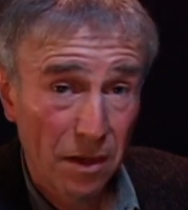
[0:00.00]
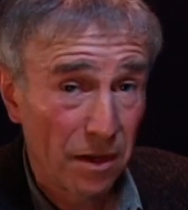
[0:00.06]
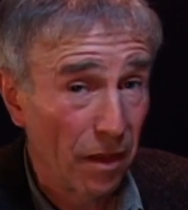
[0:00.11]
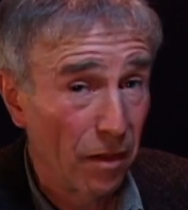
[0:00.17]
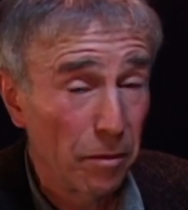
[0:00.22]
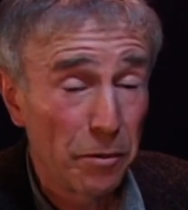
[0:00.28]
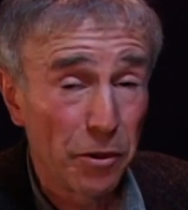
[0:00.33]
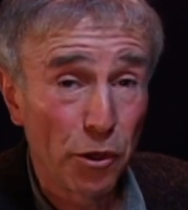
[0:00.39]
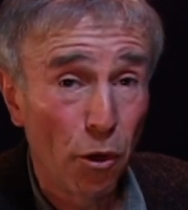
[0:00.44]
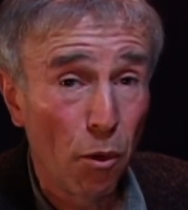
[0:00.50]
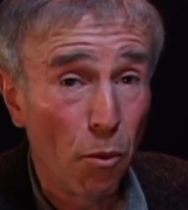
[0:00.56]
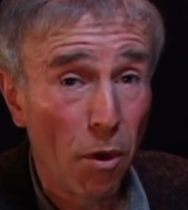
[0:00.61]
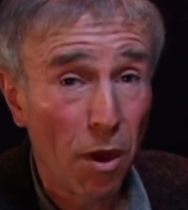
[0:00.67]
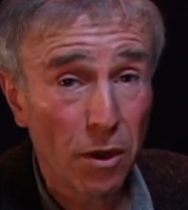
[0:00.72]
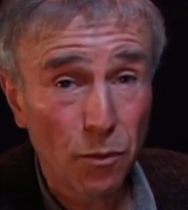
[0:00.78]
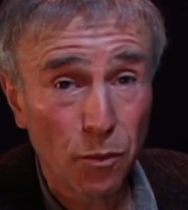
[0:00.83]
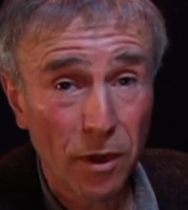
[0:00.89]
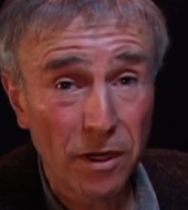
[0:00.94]
Tell them you don't
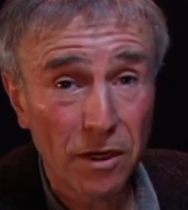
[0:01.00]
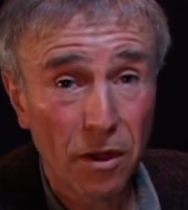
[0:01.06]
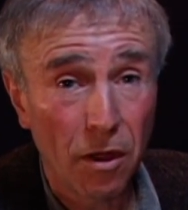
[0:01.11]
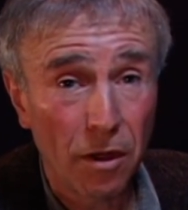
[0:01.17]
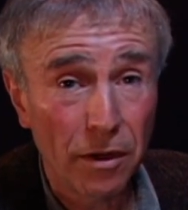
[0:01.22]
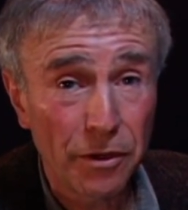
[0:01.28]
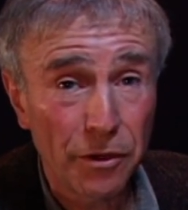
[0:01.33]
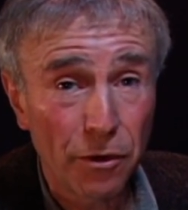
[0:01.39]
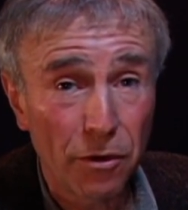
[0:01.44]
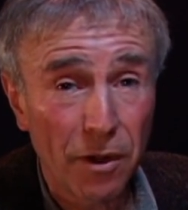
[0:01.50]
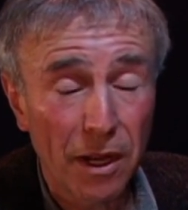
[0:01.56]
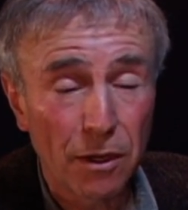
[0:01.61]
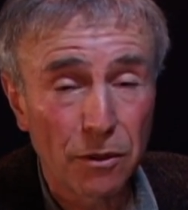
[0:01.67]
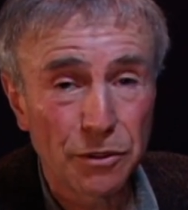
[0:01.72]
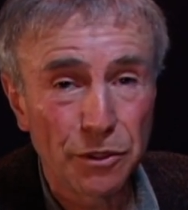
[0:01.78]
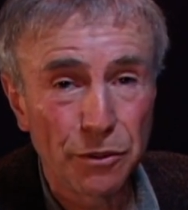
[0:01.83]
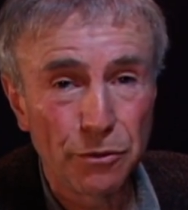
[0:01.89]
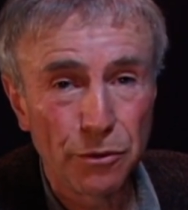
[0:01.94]
want one on your
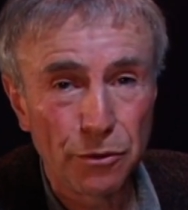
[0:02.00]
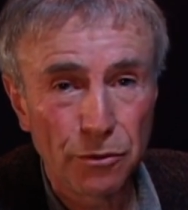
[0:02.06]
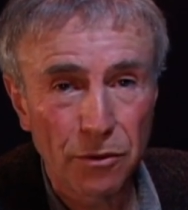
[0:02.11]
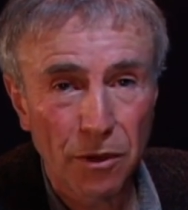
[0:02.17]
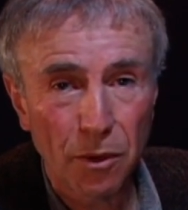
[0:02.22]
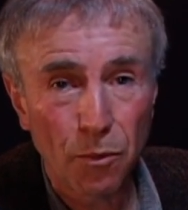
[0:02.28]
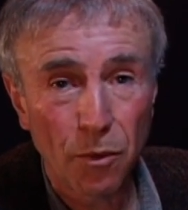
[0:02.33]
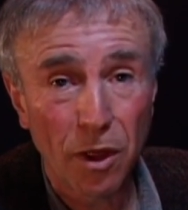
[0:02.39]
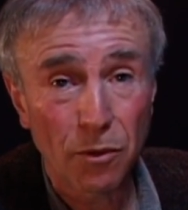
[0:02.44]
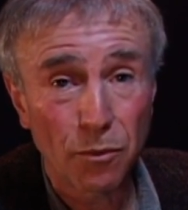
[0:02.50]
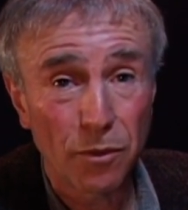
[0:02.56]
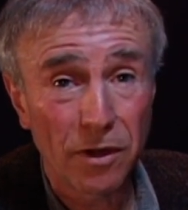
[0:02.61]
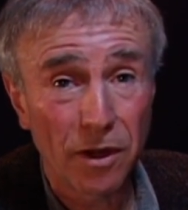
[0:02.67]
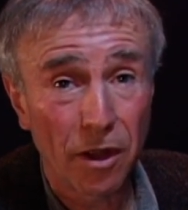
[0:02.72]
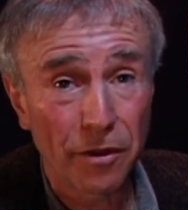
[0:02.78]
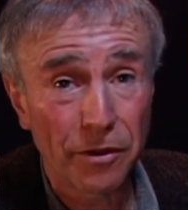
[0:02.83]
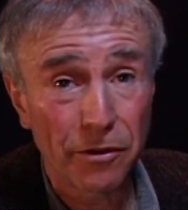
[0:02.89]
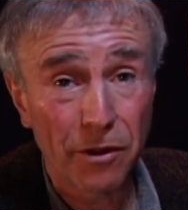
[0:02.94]
house. You do not want
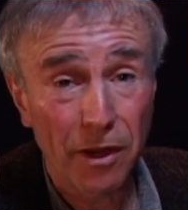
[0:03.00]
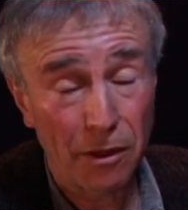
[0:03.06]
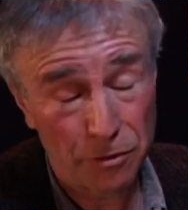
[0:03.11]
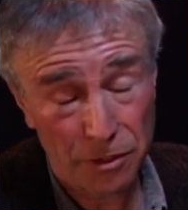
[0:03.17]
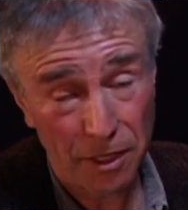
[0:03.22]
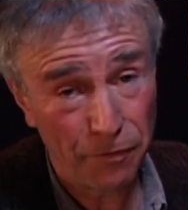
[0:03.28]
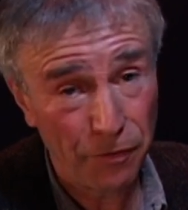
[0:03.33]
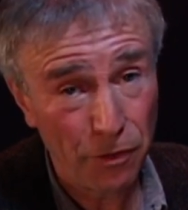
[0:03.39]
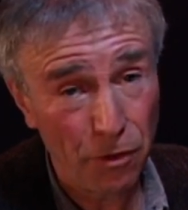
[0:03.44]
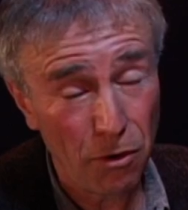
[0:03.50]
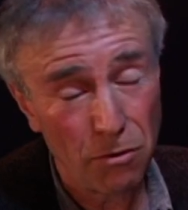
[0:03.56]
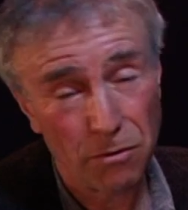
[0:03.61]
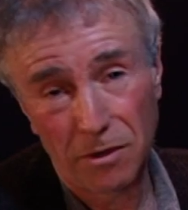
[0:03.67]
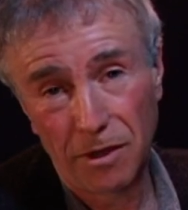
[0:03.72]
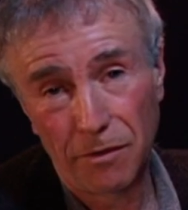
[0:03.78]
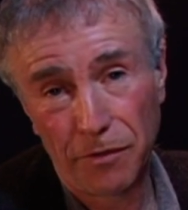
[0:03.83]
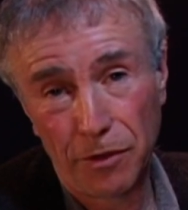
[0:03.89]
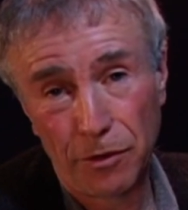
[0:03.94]
one on your house. If you
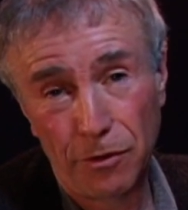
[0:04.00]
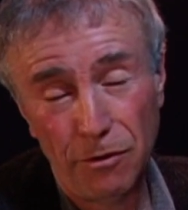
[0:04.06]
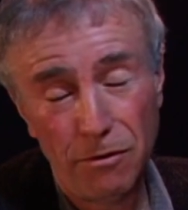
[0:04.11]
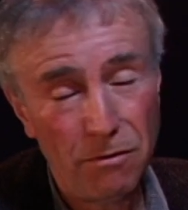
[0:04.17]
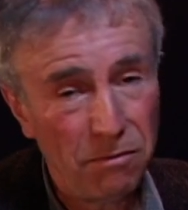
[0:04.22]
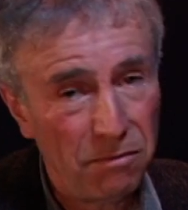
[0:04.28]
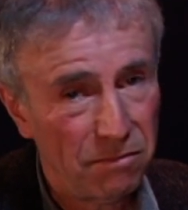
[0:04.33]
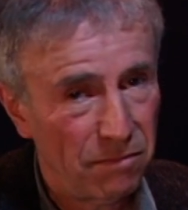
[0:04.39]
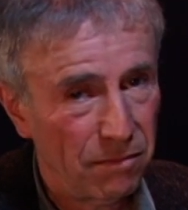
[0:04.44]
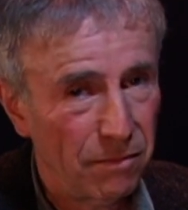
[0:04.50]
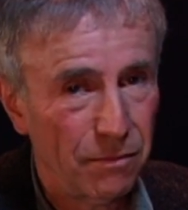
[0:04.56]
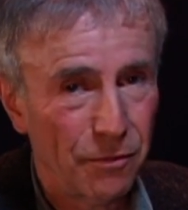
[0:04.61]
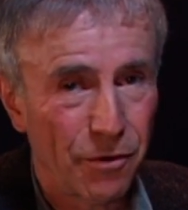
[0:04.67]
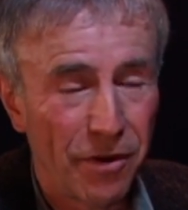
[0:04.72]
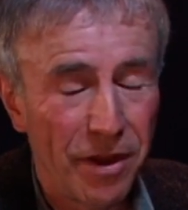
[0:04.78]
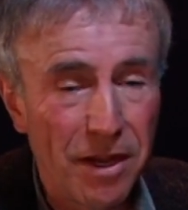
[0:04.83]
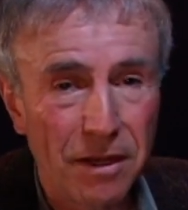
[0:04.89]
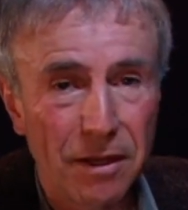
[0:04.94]
don't, if you do,
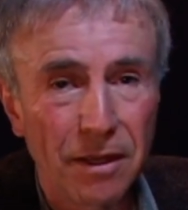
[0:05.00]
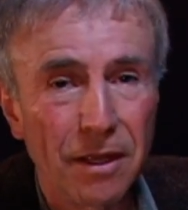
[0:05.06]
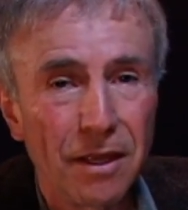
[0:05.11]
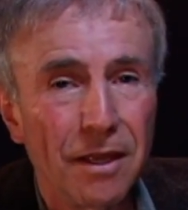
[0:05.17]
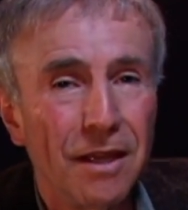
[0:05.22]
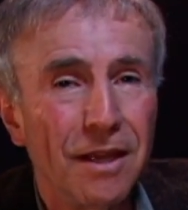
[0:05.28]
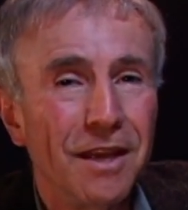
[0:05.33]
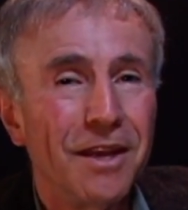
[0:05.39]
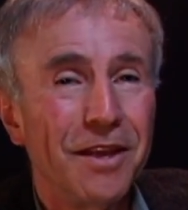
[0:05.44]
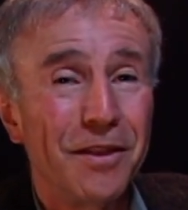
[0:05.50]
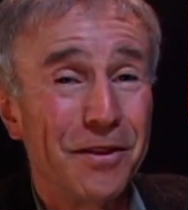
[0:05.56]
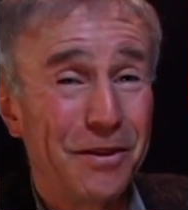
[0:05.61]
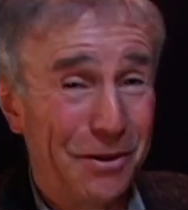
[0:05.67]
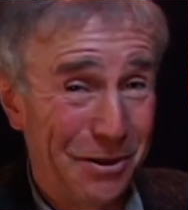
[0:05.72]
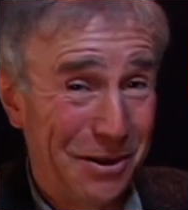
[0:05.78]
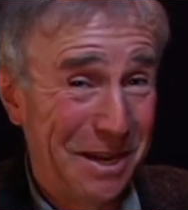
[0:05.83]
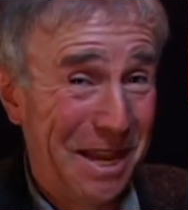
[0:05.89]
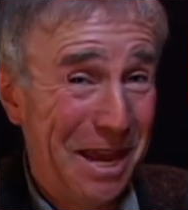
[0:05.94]
great,
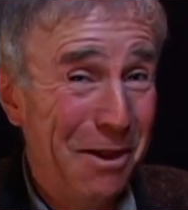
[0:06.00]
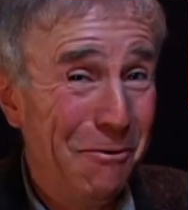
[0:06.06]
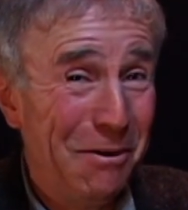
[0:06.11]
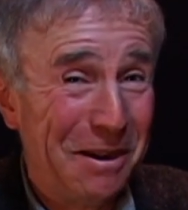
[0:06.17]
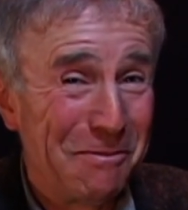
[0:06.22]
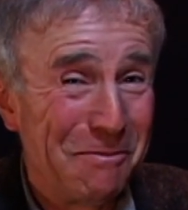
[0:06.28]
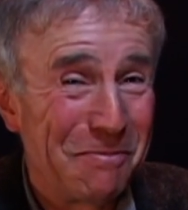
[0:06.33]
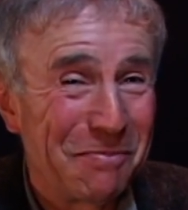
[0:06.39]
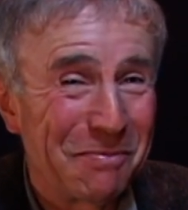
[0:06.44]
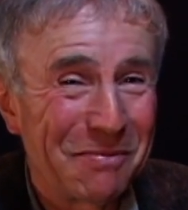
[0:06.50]
you're going to get one.